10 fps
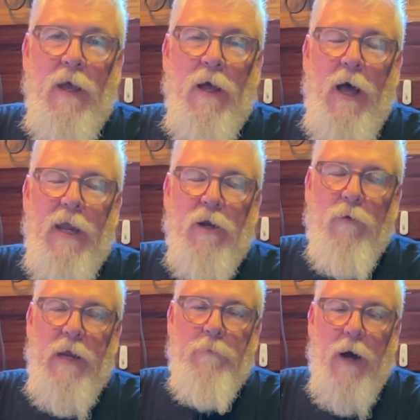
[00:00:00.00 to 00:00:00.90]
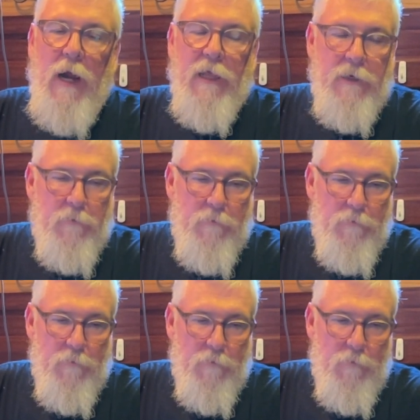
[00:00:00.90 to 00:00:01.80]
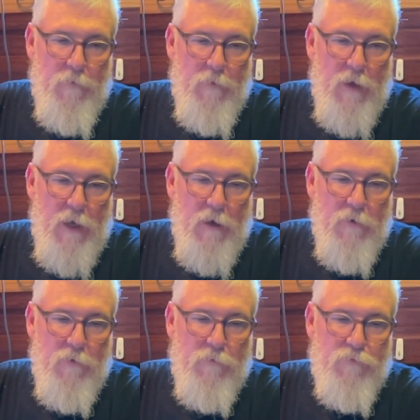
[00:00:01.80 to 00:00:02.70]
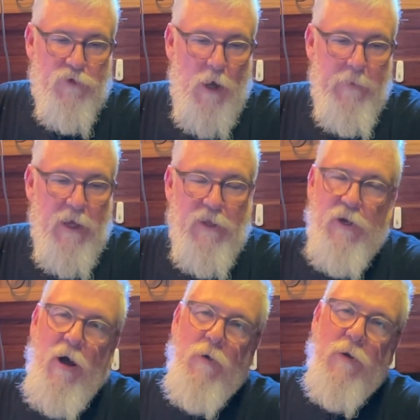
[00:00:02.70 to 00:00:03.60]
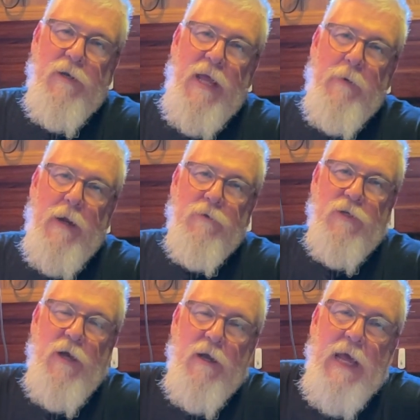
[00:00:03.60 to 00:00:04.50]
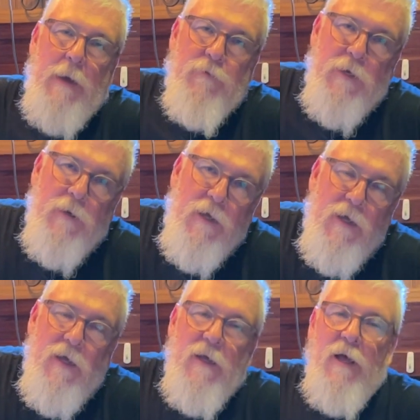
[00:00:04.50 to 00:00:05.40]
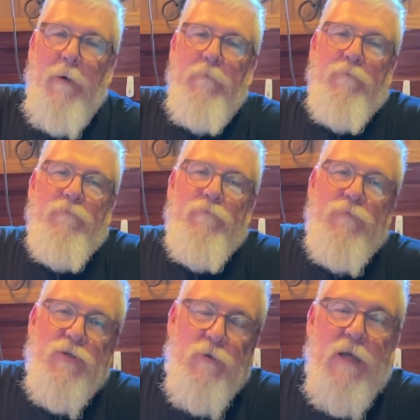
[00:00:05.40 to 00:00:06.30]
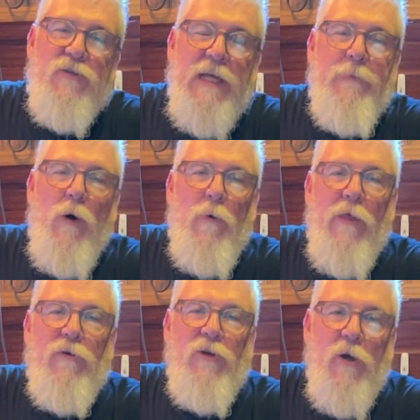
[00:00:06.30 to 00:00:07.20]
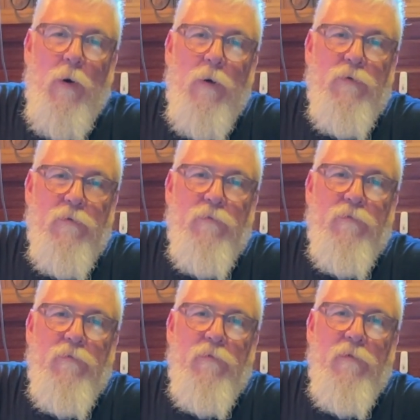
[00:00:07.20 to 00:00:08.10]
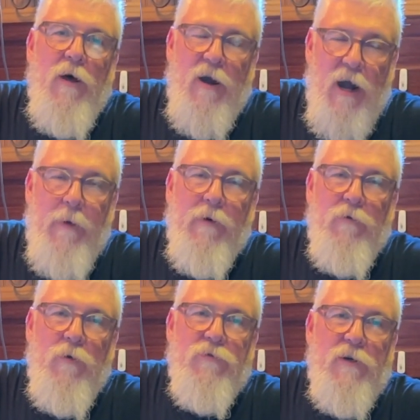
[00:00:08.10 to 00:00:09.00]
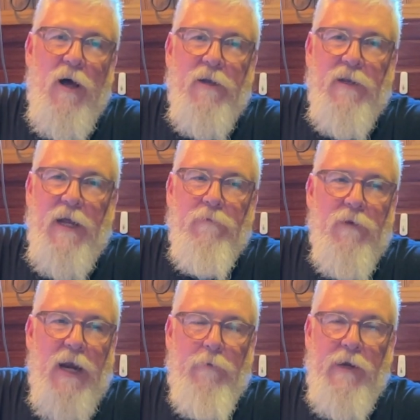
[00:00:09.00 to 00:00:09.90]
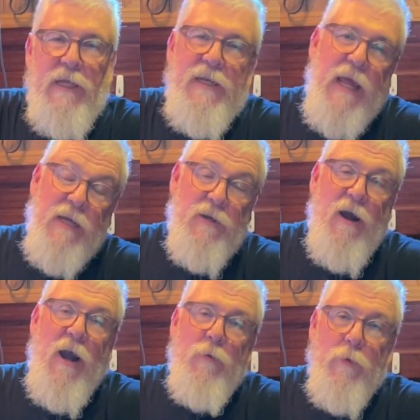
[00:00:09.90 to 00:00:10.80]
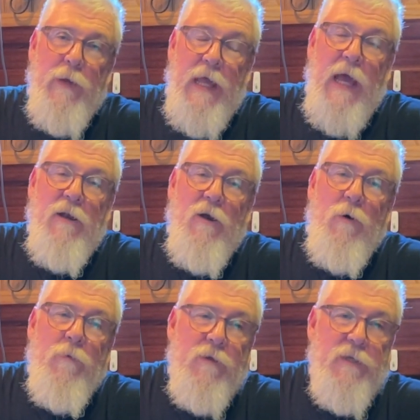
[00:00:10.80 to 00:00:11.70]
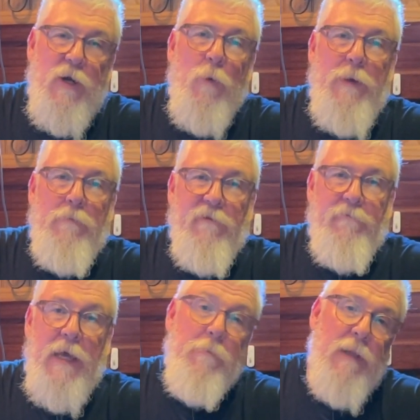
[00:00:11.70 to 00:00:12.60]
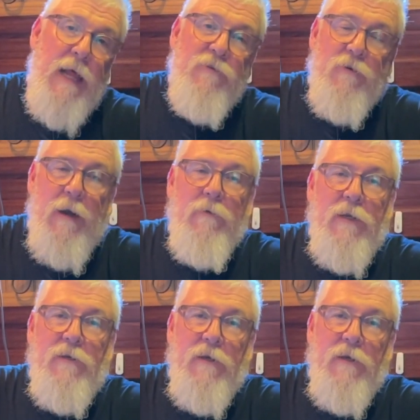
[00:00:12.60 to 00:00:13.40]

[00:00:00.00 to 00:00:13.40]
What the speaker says: I had a great pilot who saw me on the dock one day when I was a young captain, stressing about whether to go out on a harbor cruise or not, and I really take it to heart when we can't go, because I know people have made plans around it.